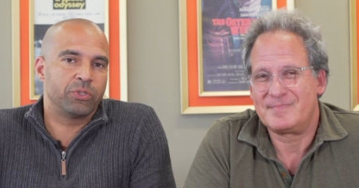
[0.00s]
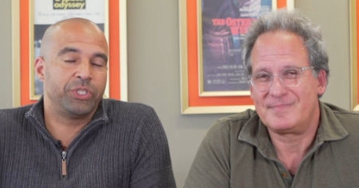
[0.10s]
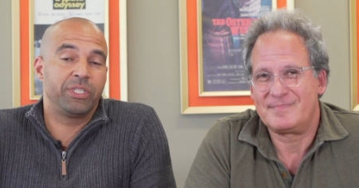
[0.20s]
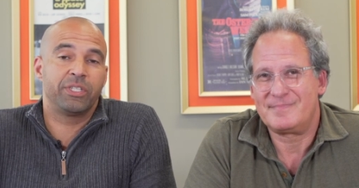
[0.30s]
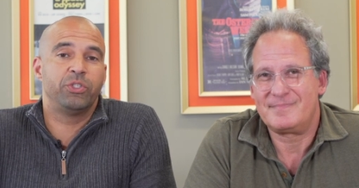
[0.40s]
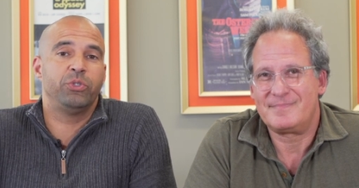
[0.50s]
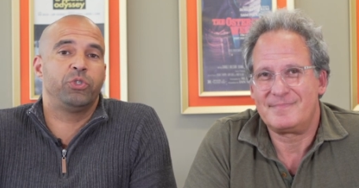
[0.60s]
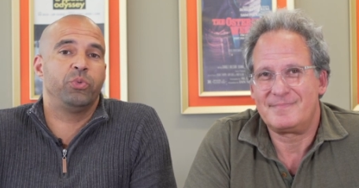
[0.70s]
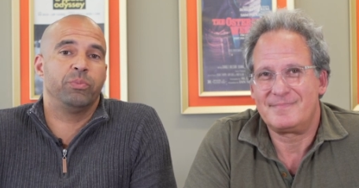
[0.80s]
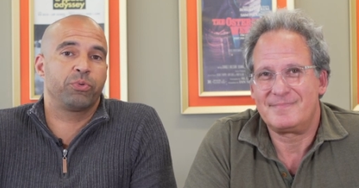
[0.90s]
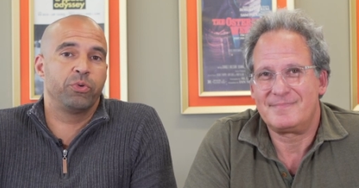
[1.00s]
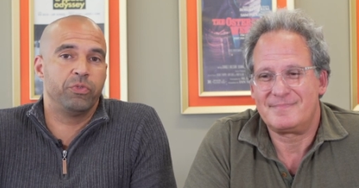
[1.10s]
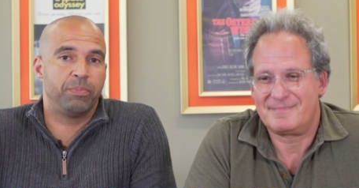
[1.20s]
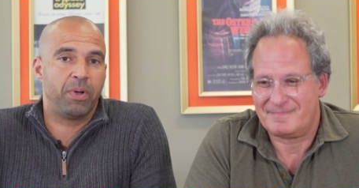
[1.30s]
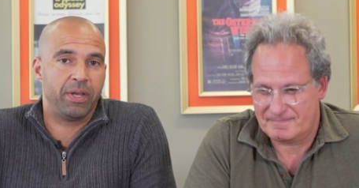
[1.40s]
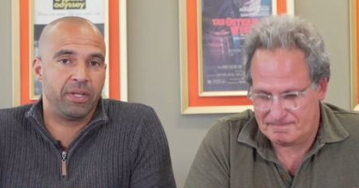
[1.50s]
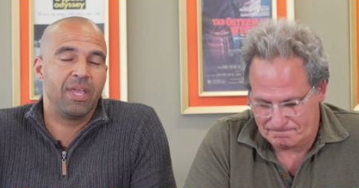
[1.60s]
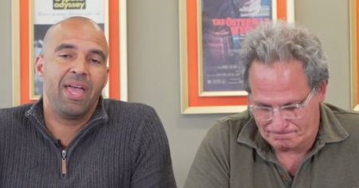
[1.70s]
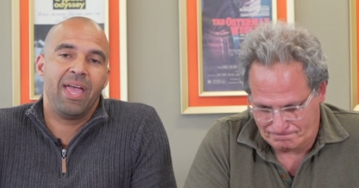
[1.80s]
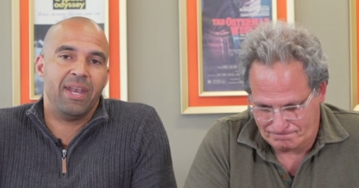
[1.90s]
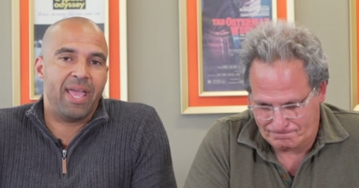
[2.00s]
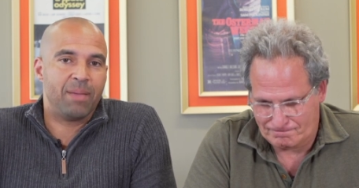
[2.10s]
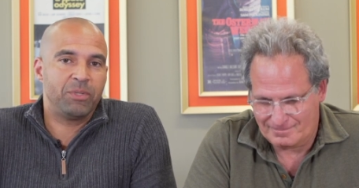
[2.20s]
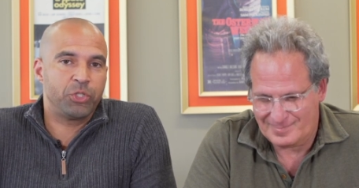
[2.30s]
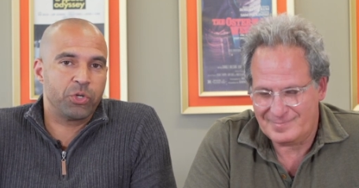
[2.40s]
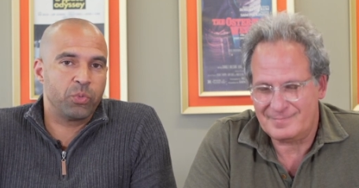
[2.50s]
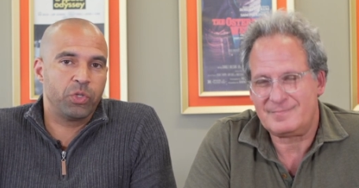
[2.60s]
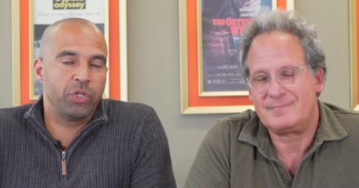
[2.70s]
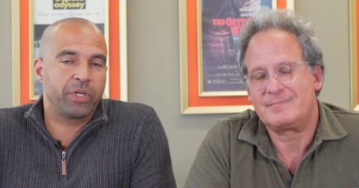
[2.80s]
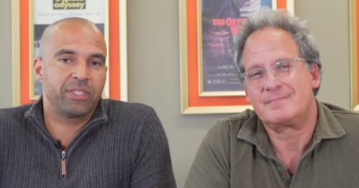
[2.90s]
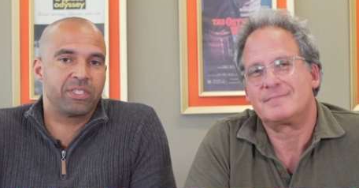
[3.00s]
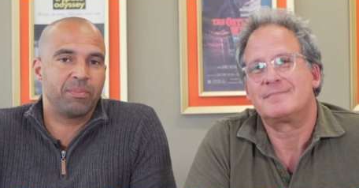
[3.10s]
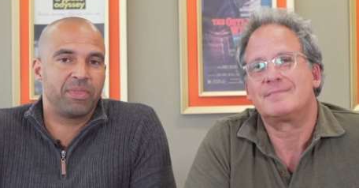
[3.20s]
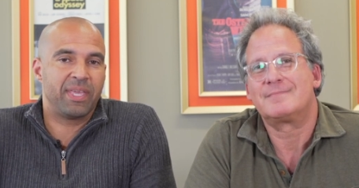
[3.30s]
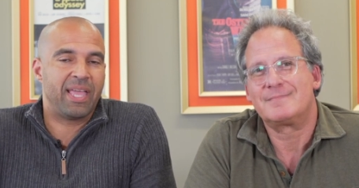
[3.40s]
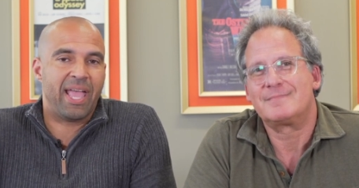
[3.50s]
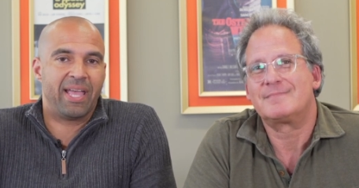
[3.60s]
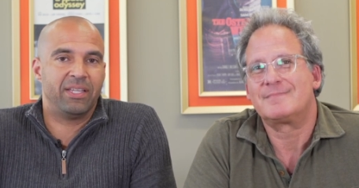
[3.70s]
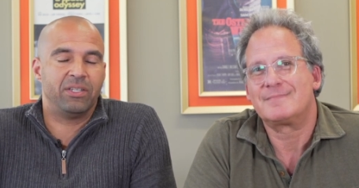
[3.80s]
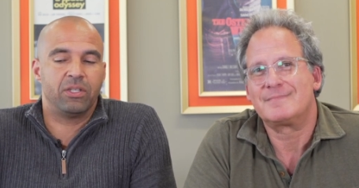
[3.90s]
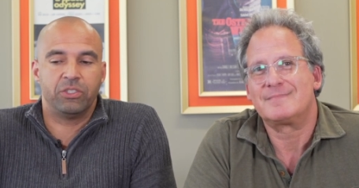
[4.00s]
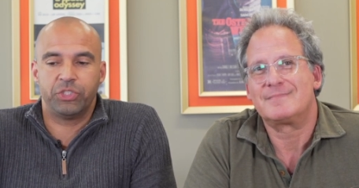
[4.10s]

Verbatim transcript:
Speaker 1: or she can do to improve upon it. An amateur will look at something and